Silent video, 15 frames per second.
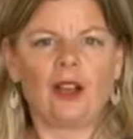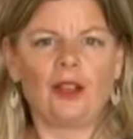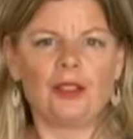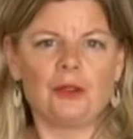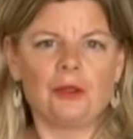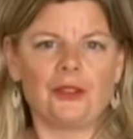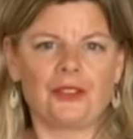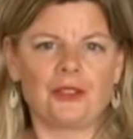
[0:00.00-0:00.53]

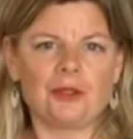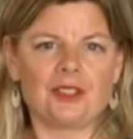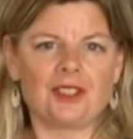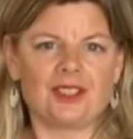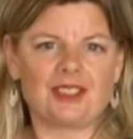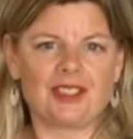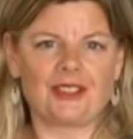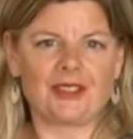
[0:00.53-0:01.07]
Although
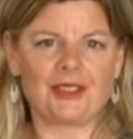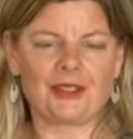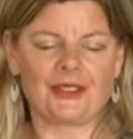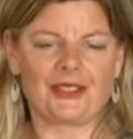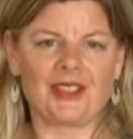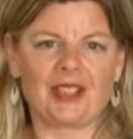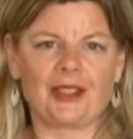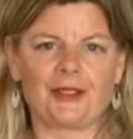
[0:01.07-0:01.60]
social
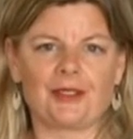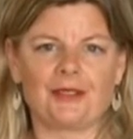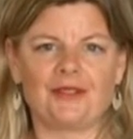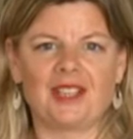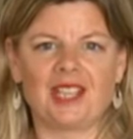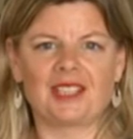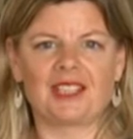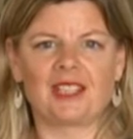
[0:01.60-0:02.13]
distancing is
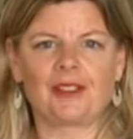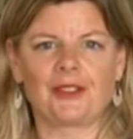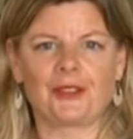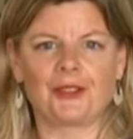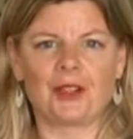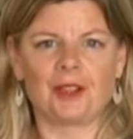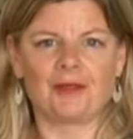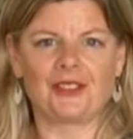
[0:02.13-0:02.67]
affecting the
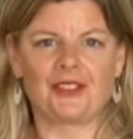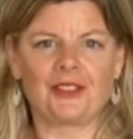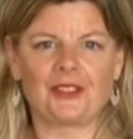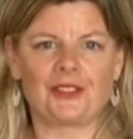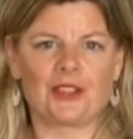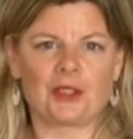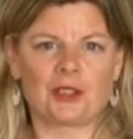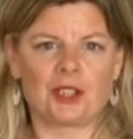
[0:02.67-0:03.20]

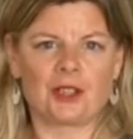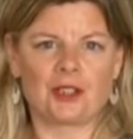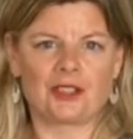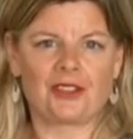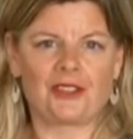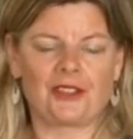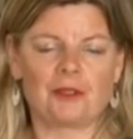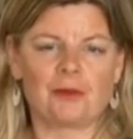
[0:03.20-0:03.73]
services that
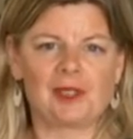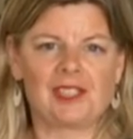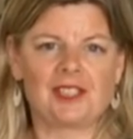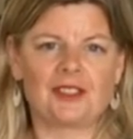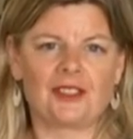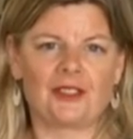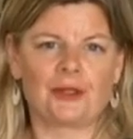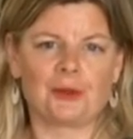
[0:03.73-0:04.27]
churches and
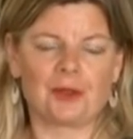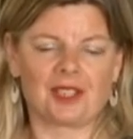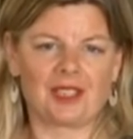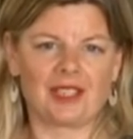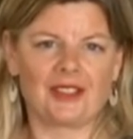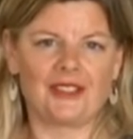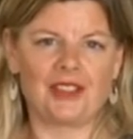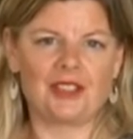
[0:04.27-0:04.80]
religious
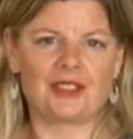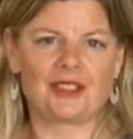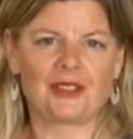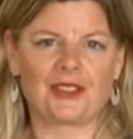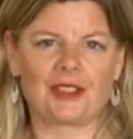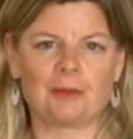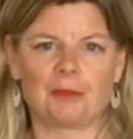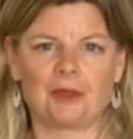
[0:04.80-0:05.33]

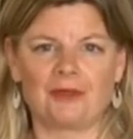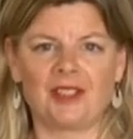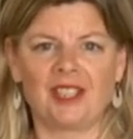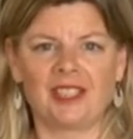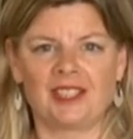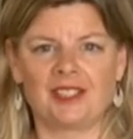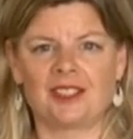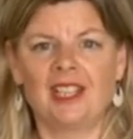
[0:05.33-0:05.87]
organisations can
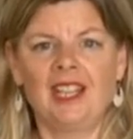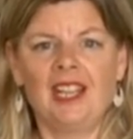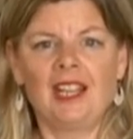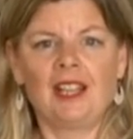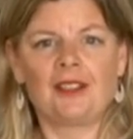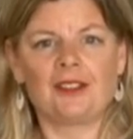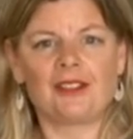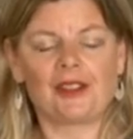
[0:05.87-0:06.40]
provide,
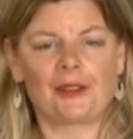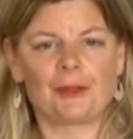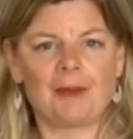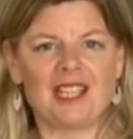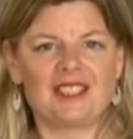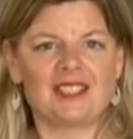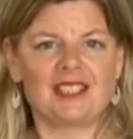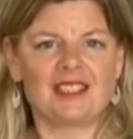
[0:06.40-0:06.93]
they're
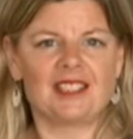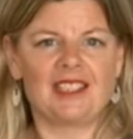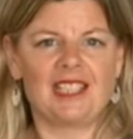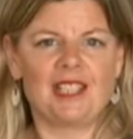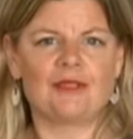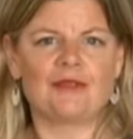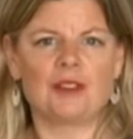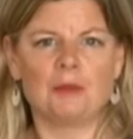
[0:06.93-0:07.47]
expecting the
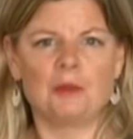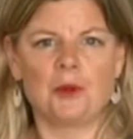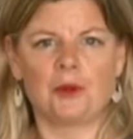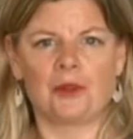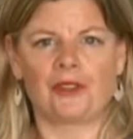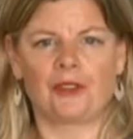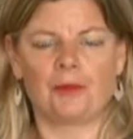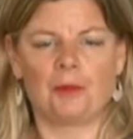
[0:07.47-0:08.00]
need for
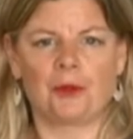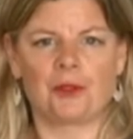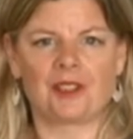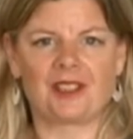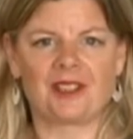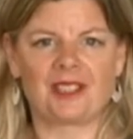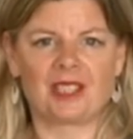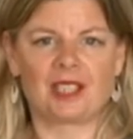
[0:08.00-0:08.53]
more
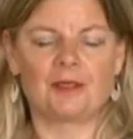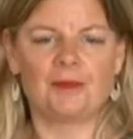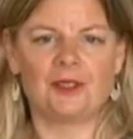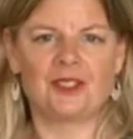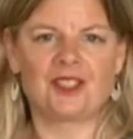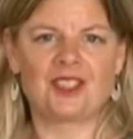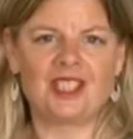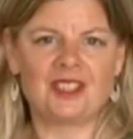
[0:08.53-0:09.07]
support in the
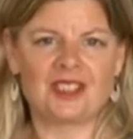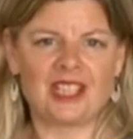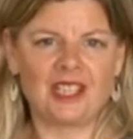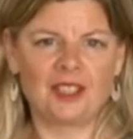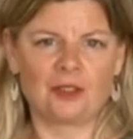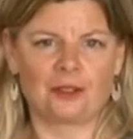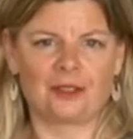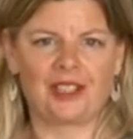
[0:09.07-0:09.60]
community to
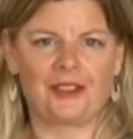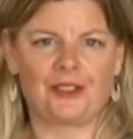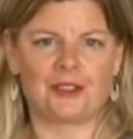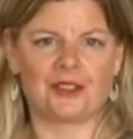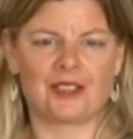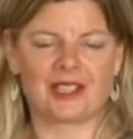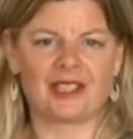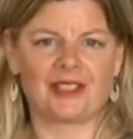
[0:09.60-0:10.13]
increase
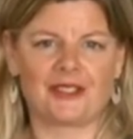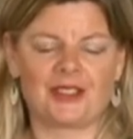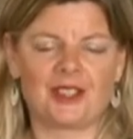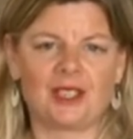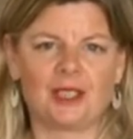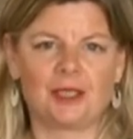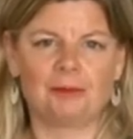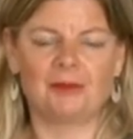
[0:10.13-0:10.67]
during this
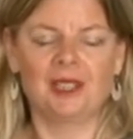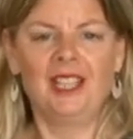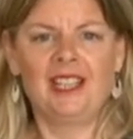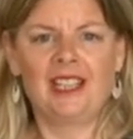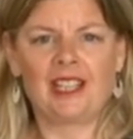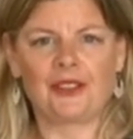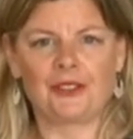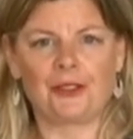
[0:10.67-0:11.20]
time,
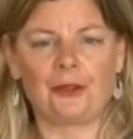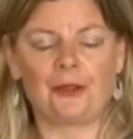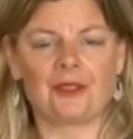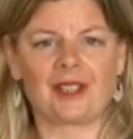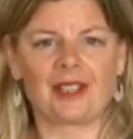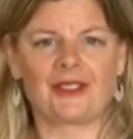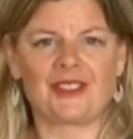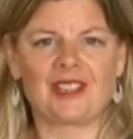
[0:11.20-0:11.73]
and so
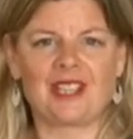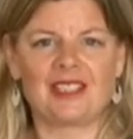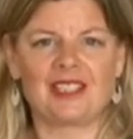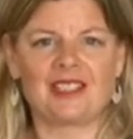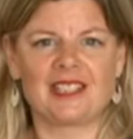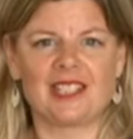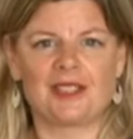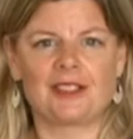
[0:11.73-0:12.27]
they're
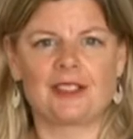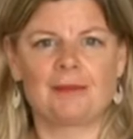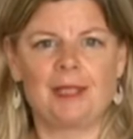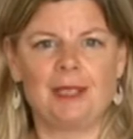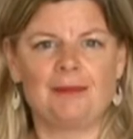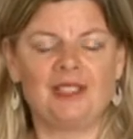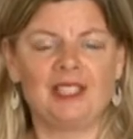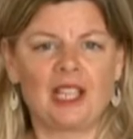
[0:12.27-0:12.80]
extending that to
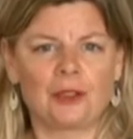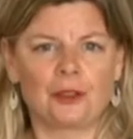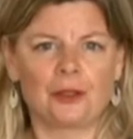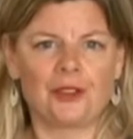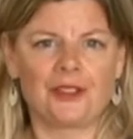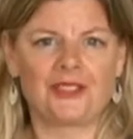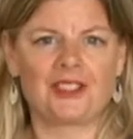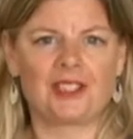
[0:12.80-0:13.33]
people
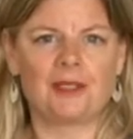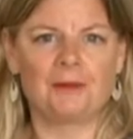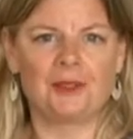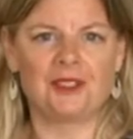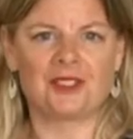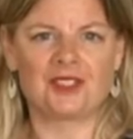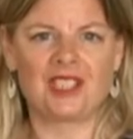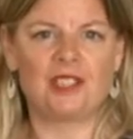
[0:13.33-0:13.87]
across the
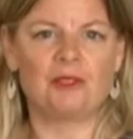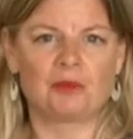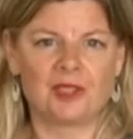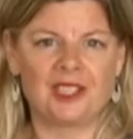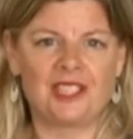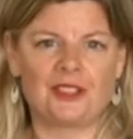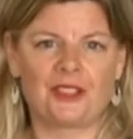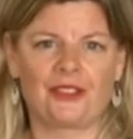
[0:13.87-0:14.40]
community,
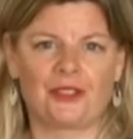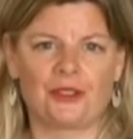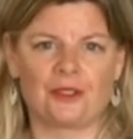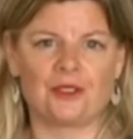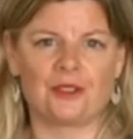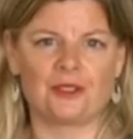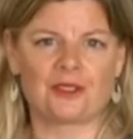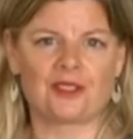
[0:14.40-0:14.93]
religious or
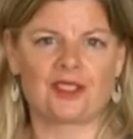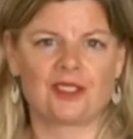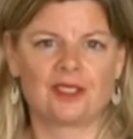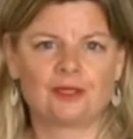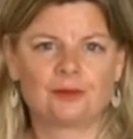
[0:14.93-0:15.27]
not.